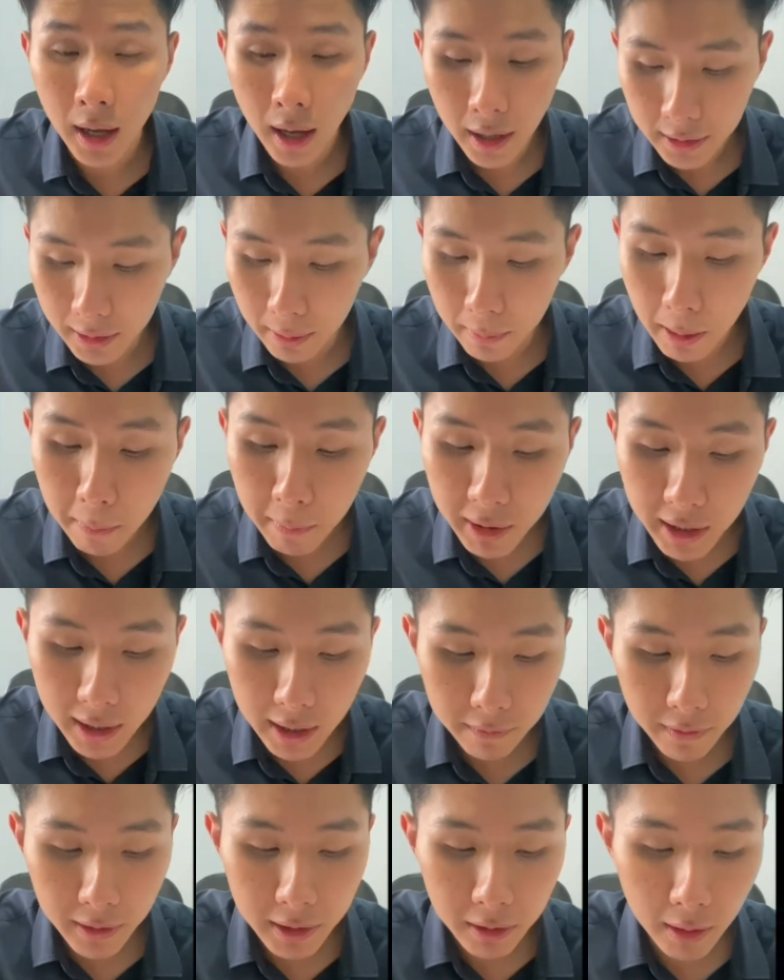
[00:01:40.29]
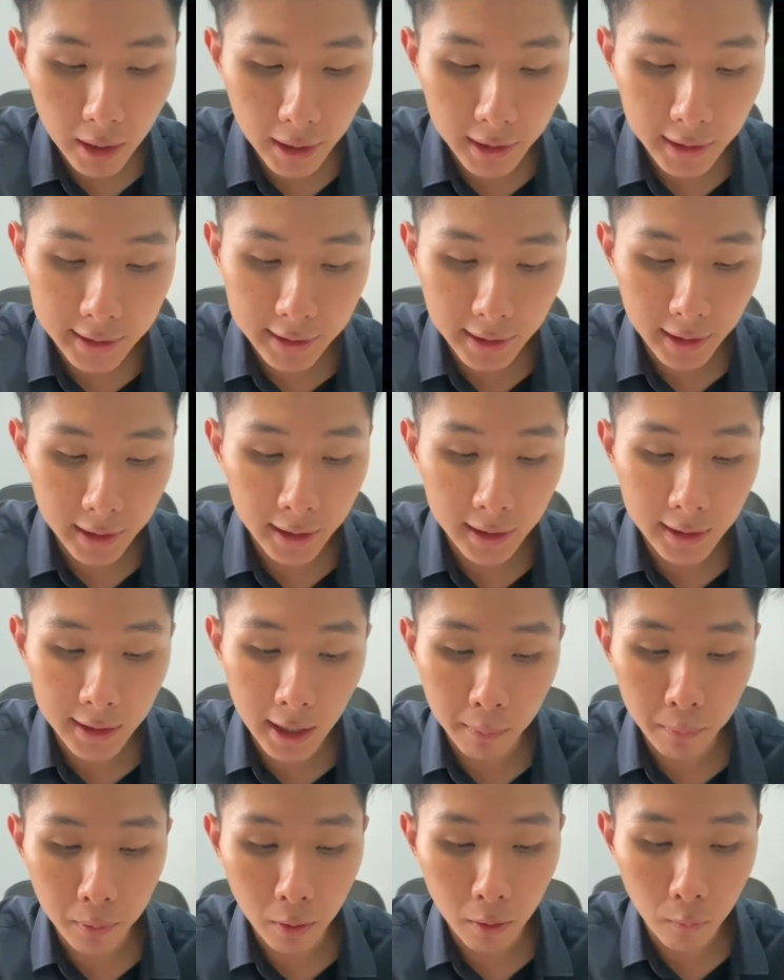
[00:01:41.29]
So let me give you an
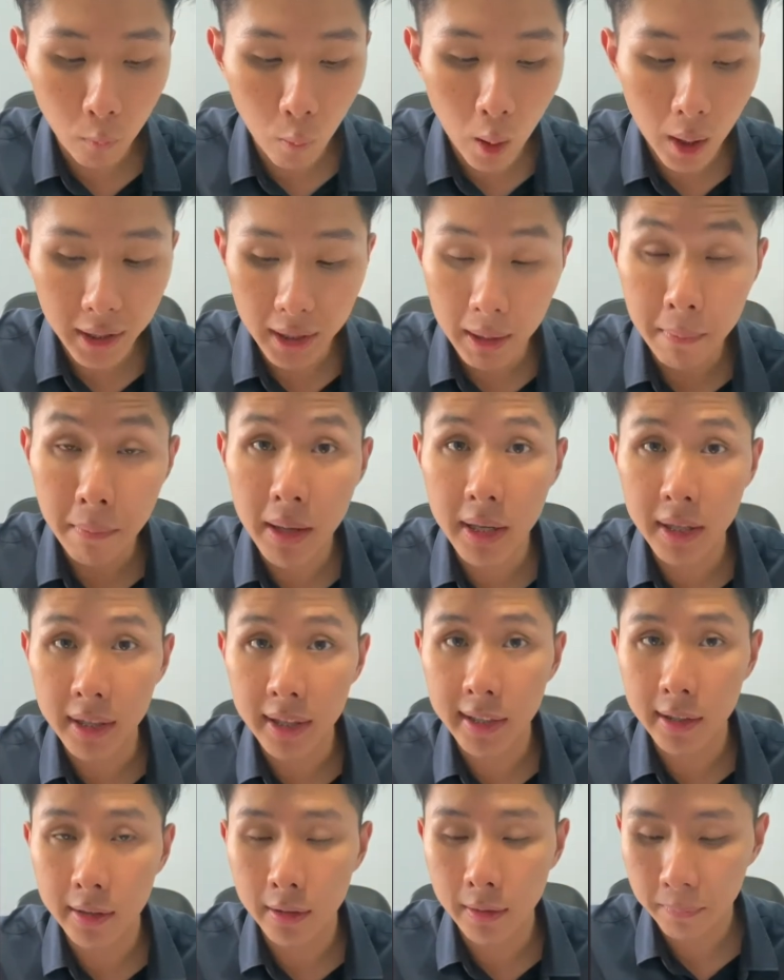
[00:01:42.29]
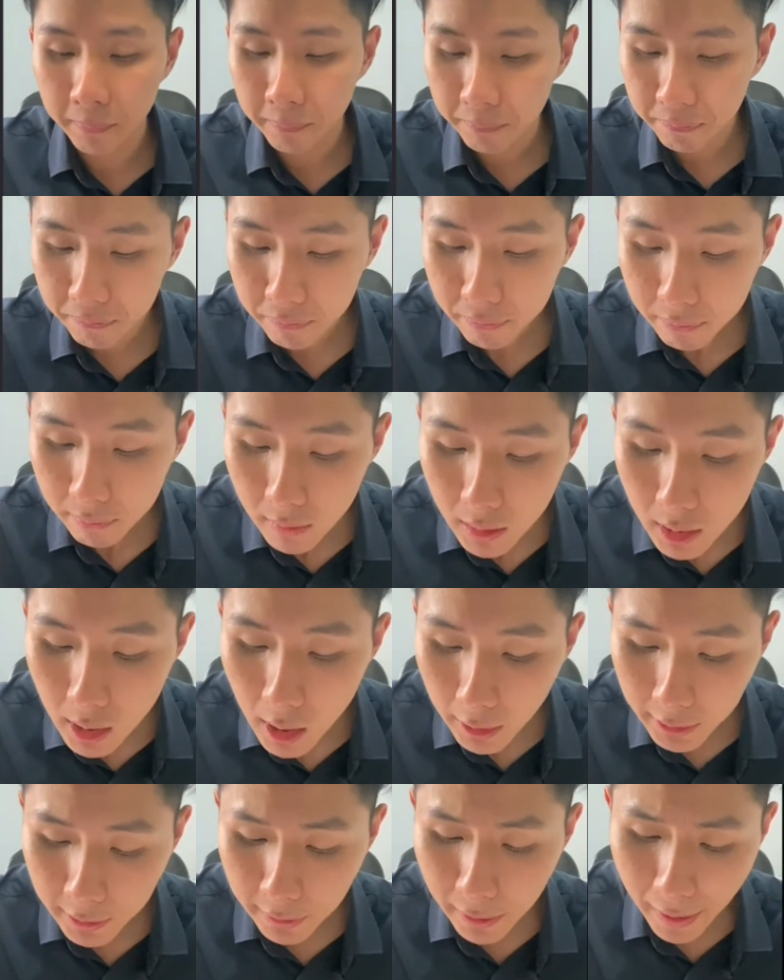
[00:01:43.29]
example of what it means here.
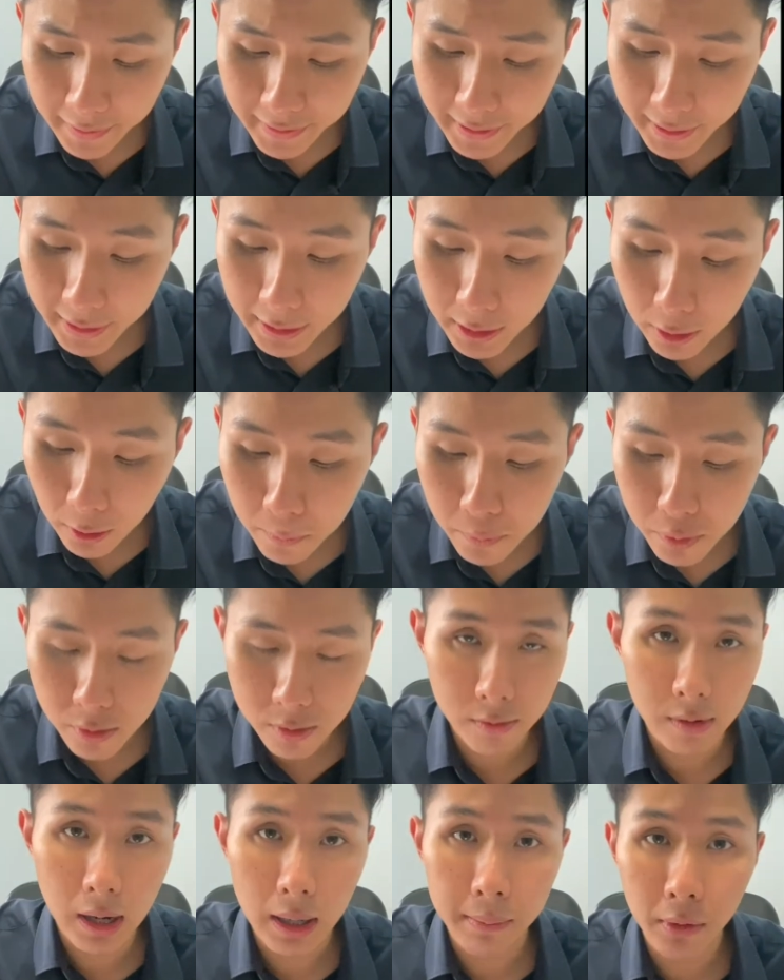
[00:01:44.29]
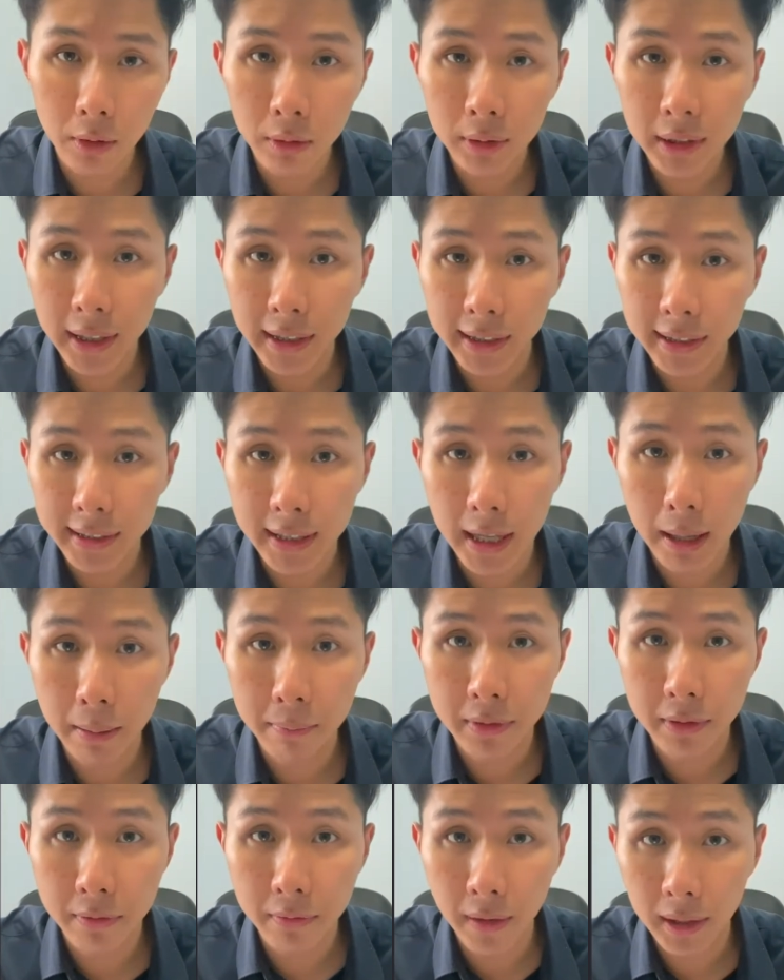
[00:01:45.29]
So let's say your program only
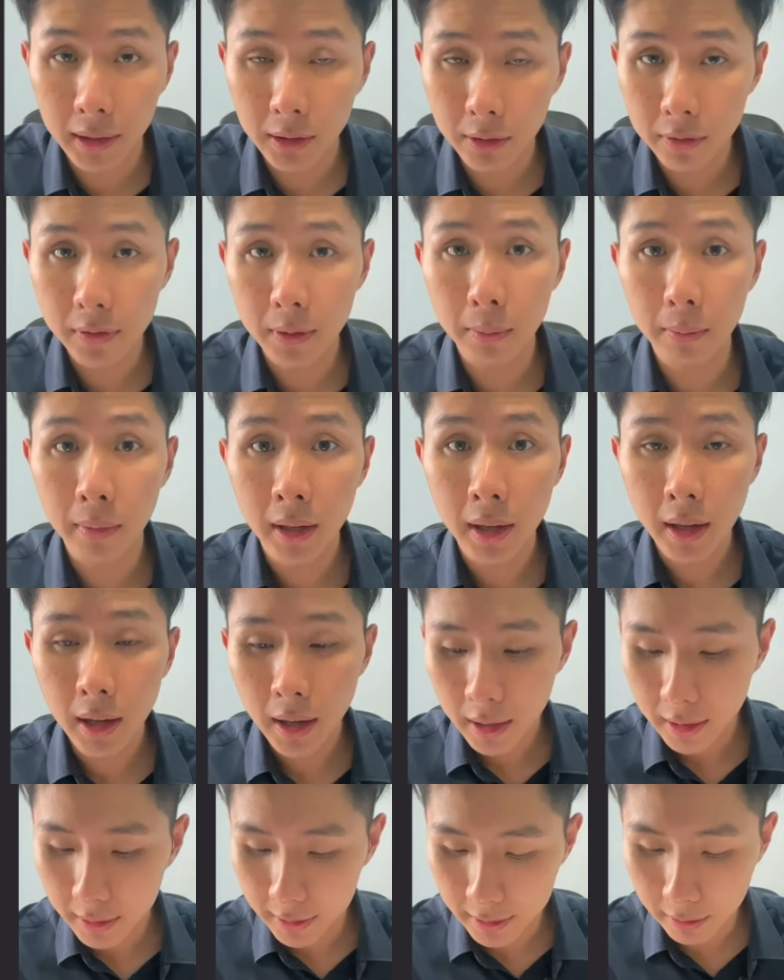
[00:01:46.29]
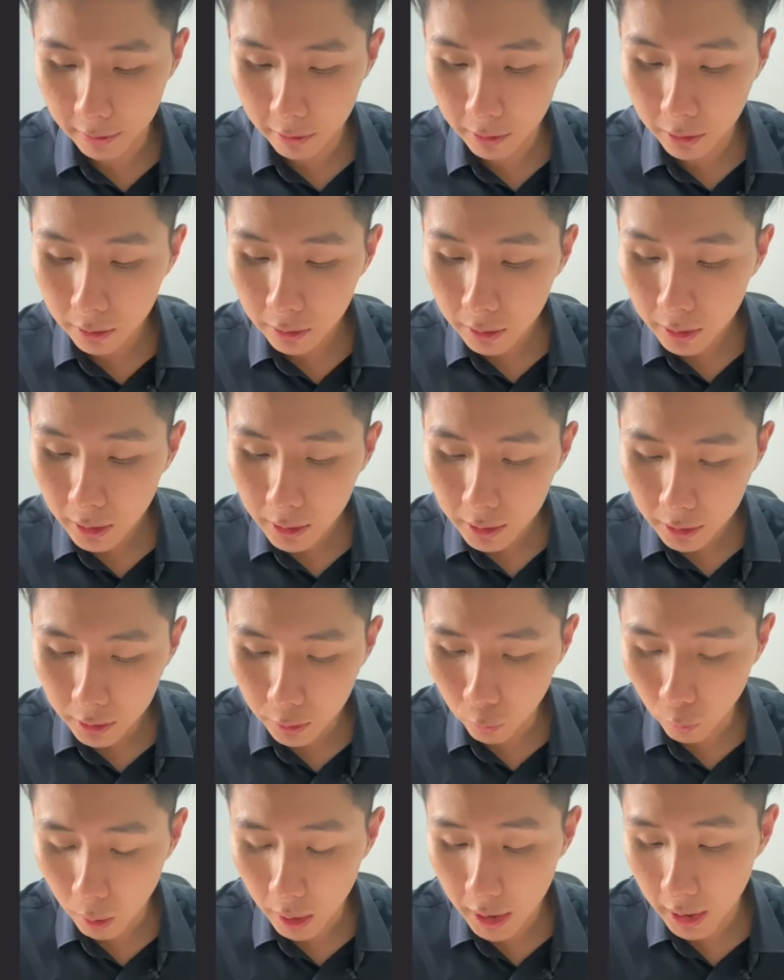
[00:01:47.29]
accepts the value from 0 to
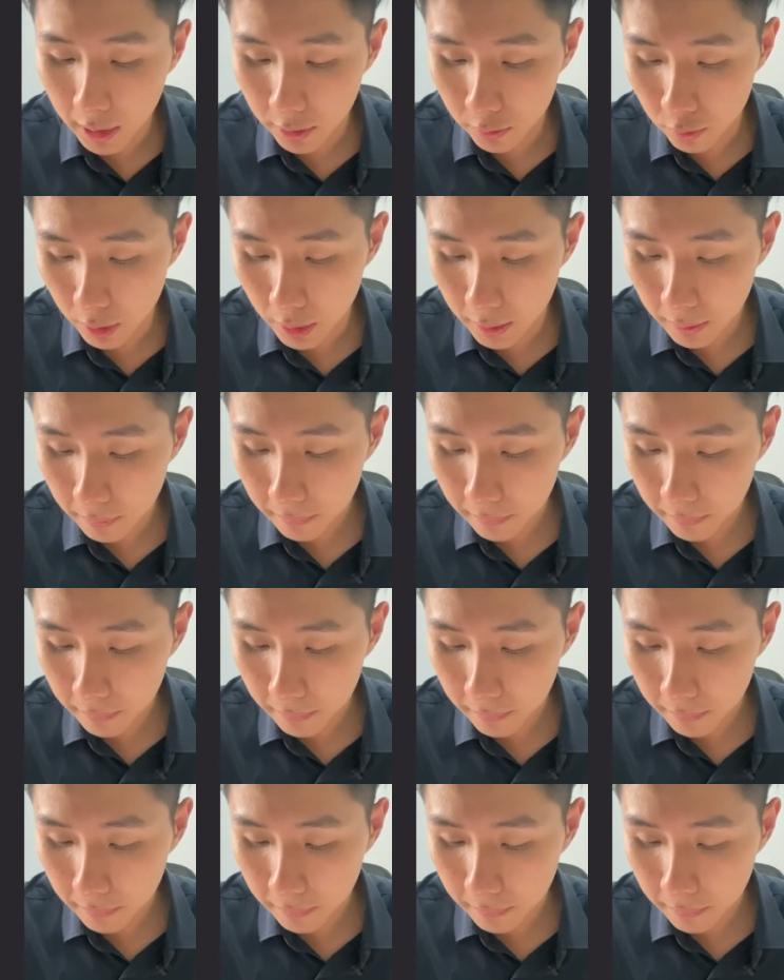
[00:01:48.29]
100.